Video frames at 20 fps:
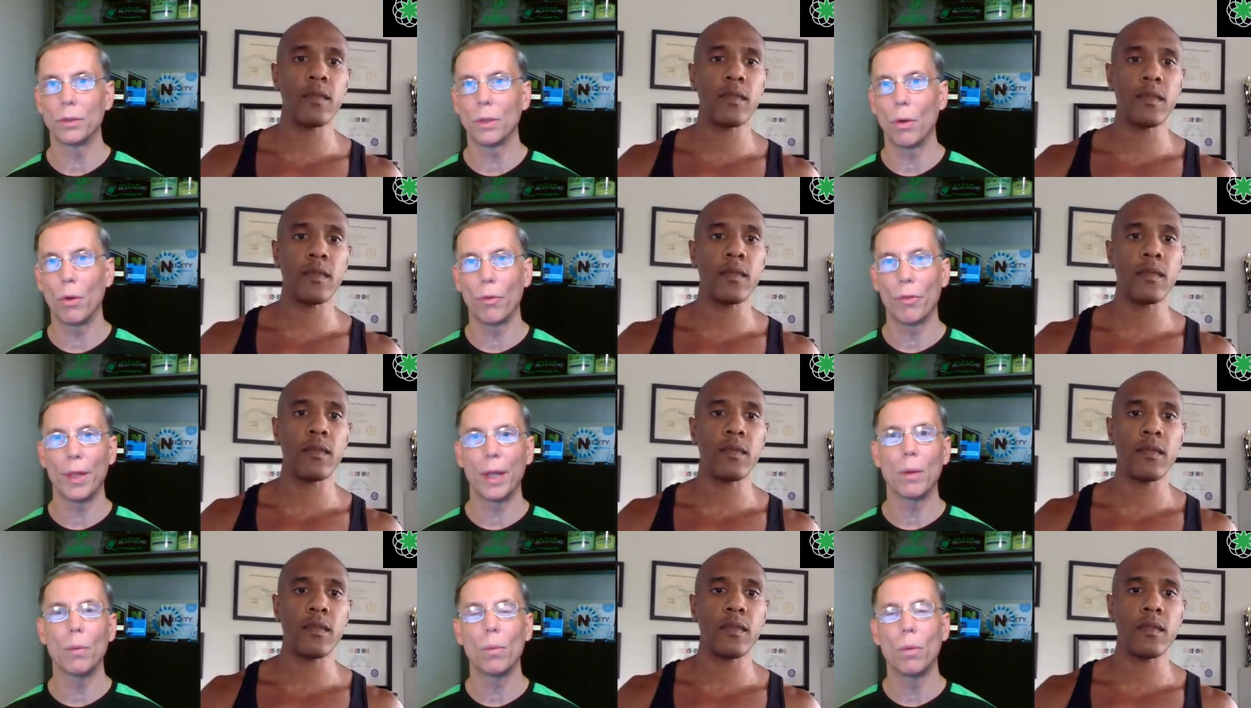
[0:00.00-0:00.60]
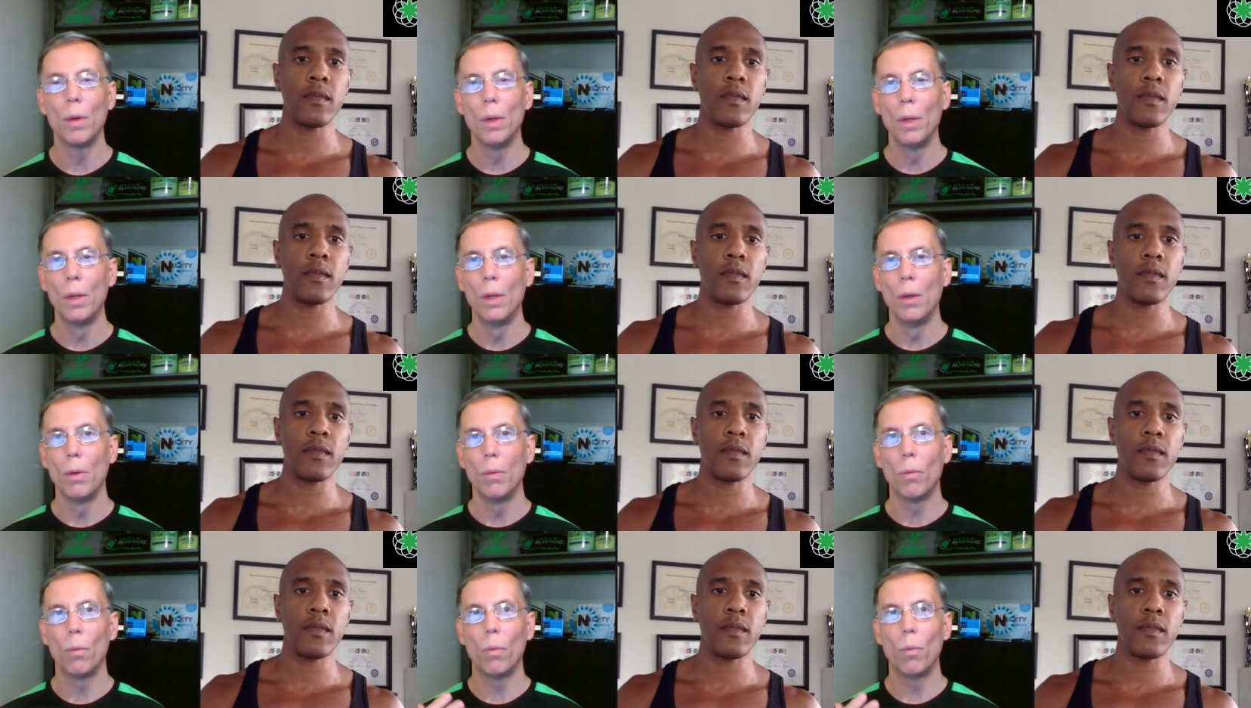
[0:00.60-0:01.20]
Speaker 1: this whole thing
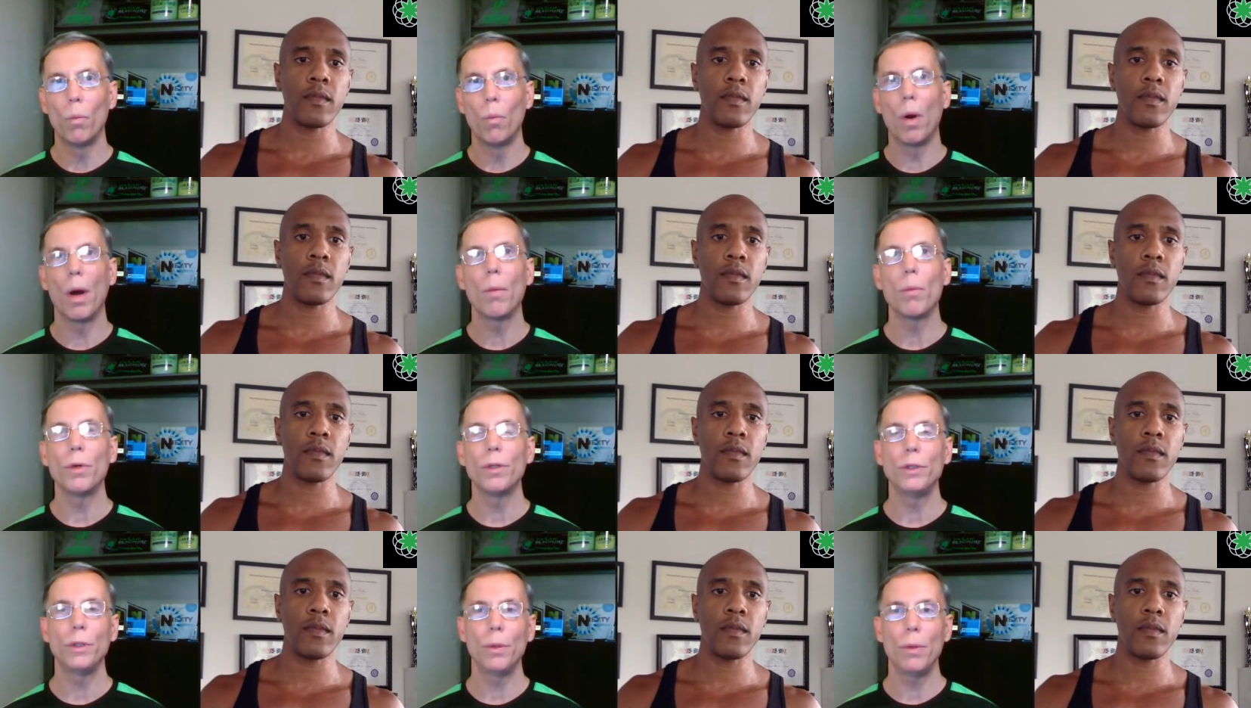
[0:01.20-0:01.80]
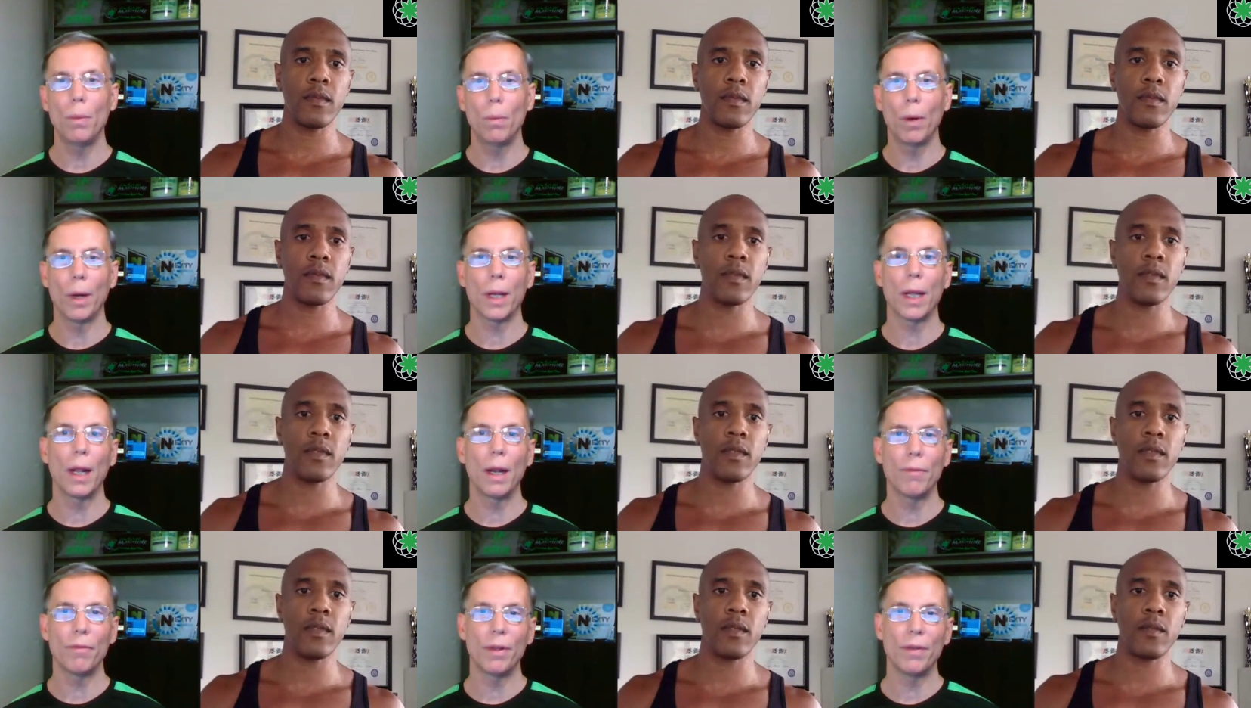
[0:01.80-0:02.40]
what would you what
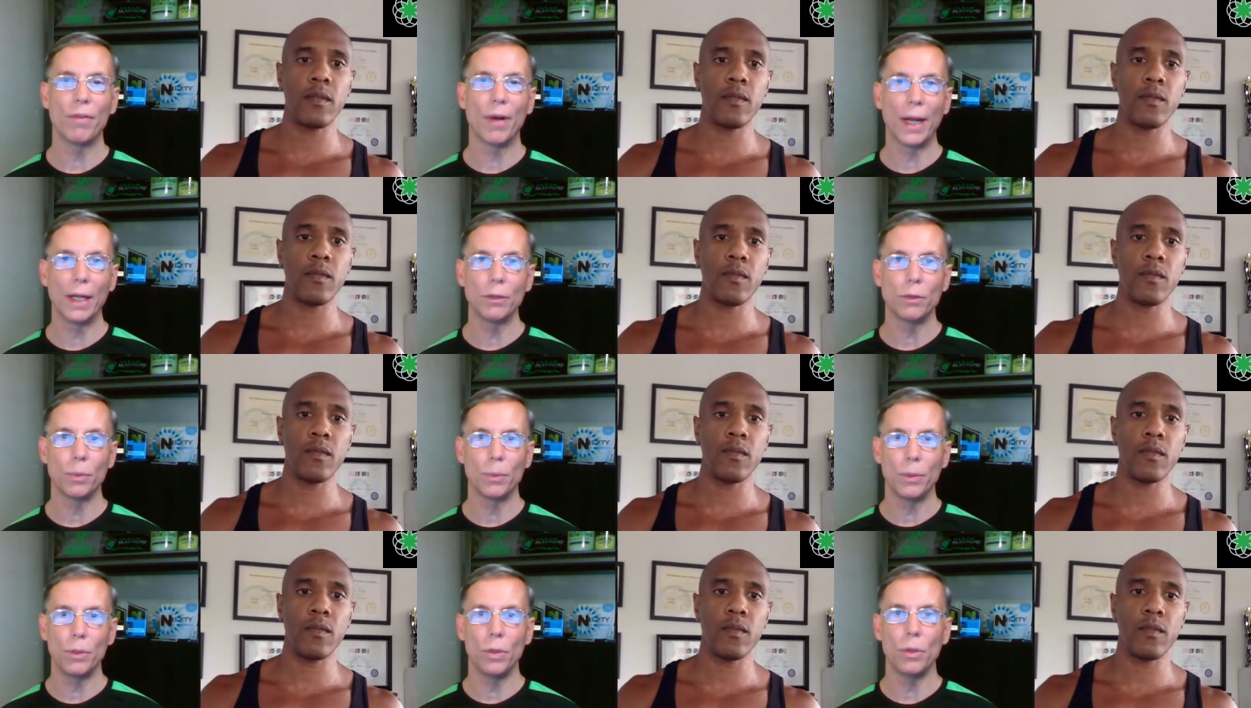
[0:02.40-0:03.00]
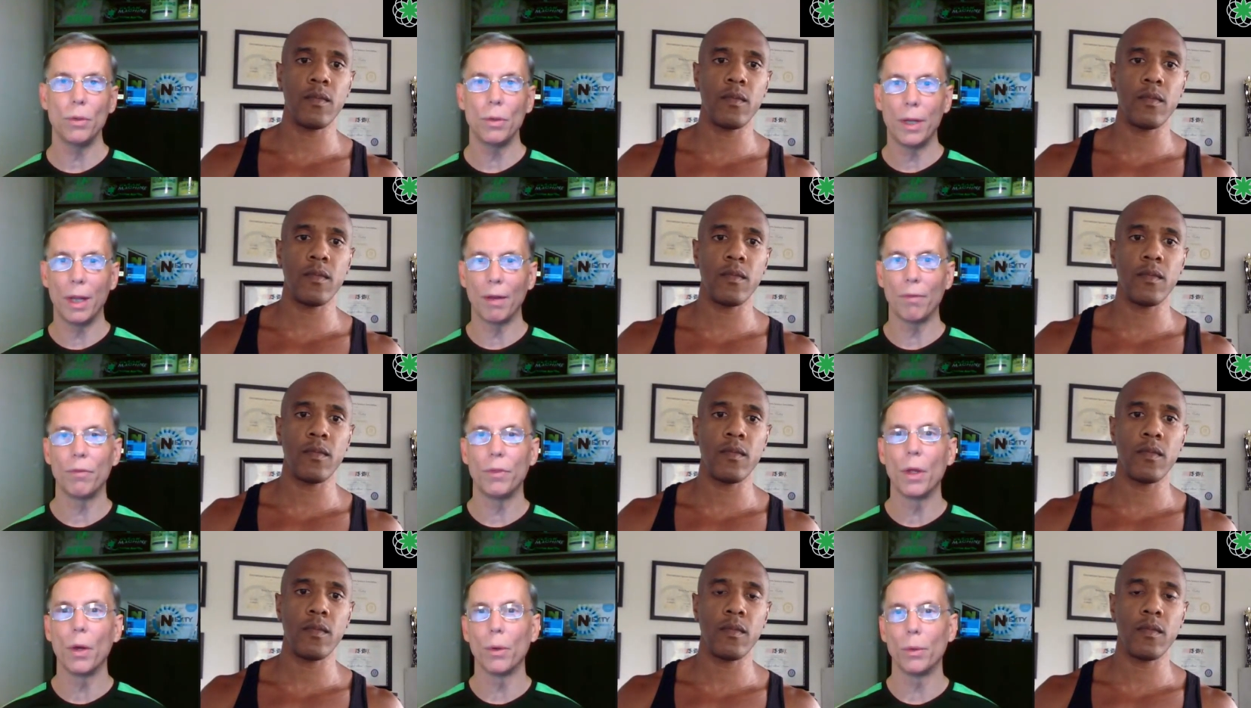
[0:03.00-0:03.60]
kind of advice would you
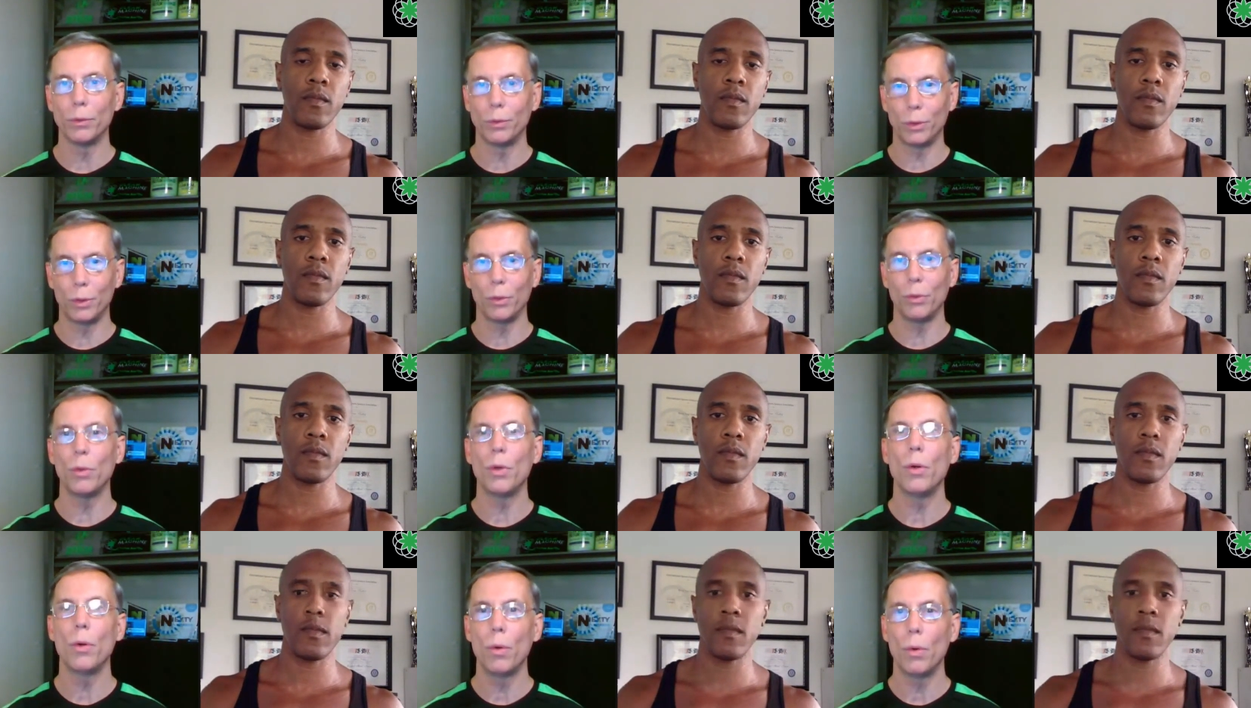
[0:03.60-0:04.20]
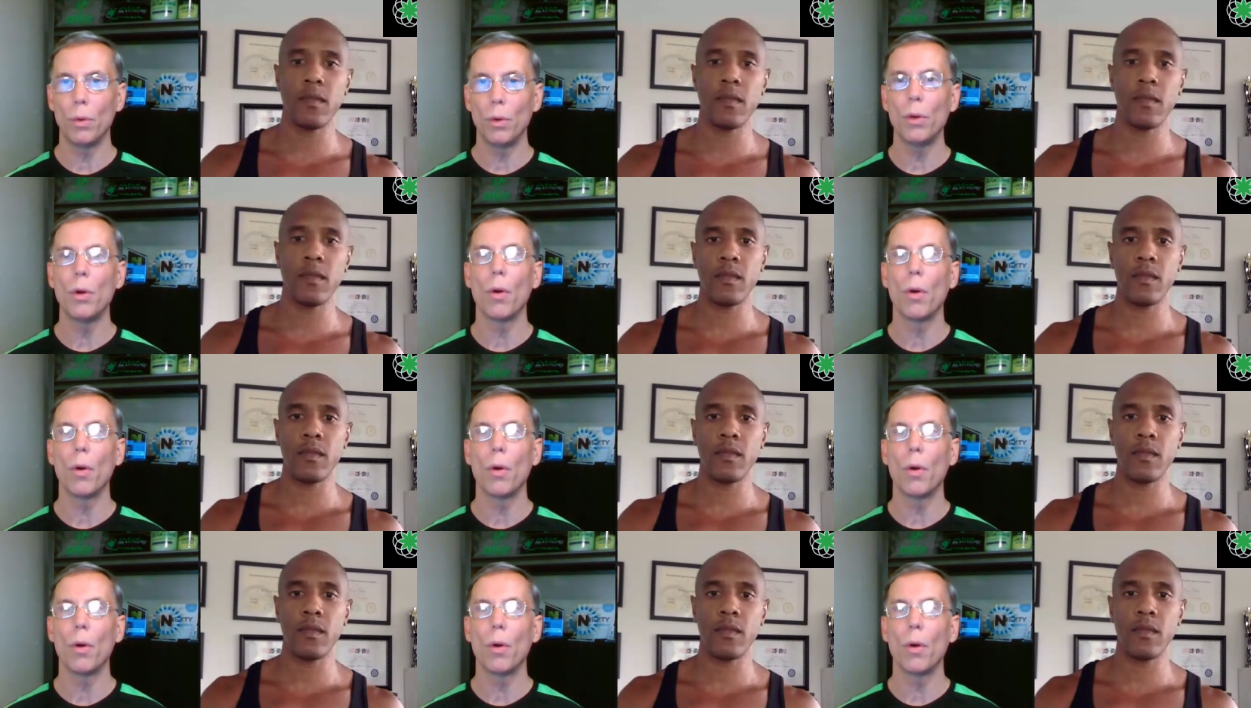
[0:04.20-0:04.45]
give those to who